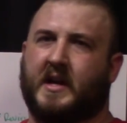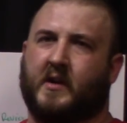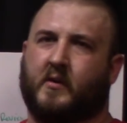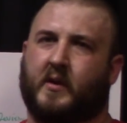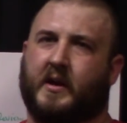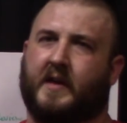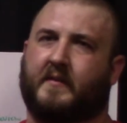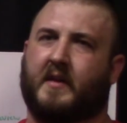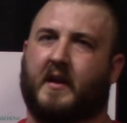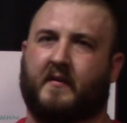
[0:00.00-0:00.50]

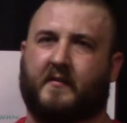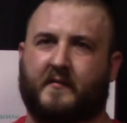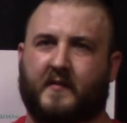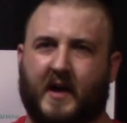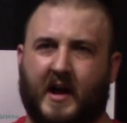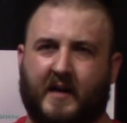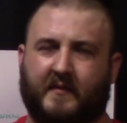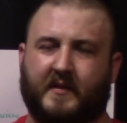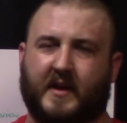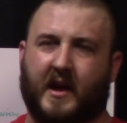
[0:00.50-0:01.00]
where you have that
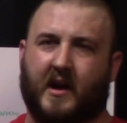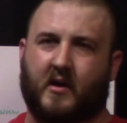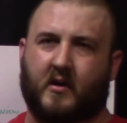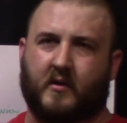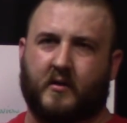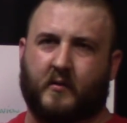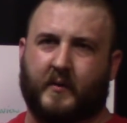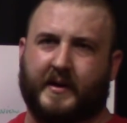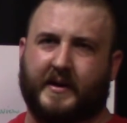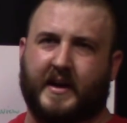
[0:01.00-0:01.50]
5 count
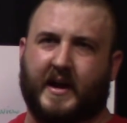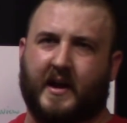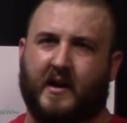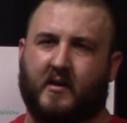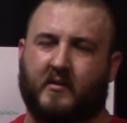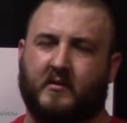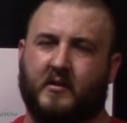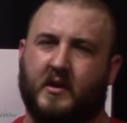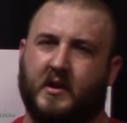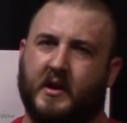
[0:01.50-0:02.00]
on the way
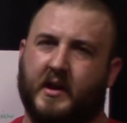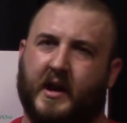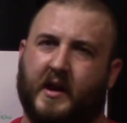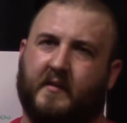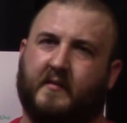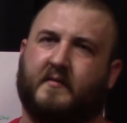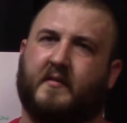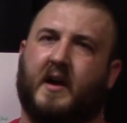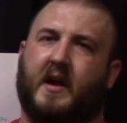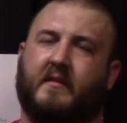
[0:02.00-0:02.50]
down
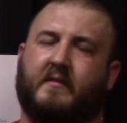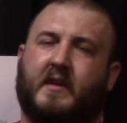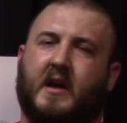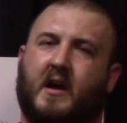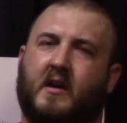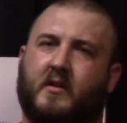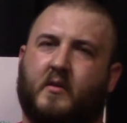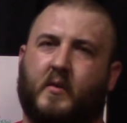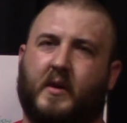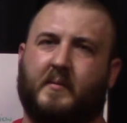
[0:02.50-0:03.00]
and a 5
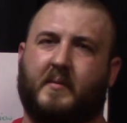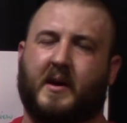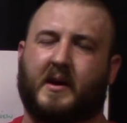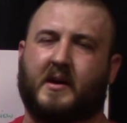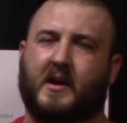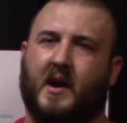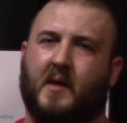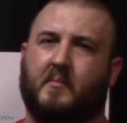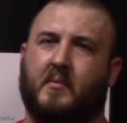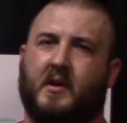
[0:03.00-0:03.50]
count on the way
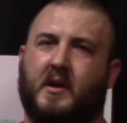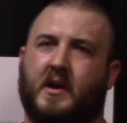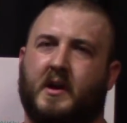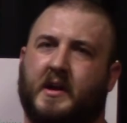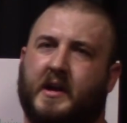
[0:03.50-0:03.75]
back up.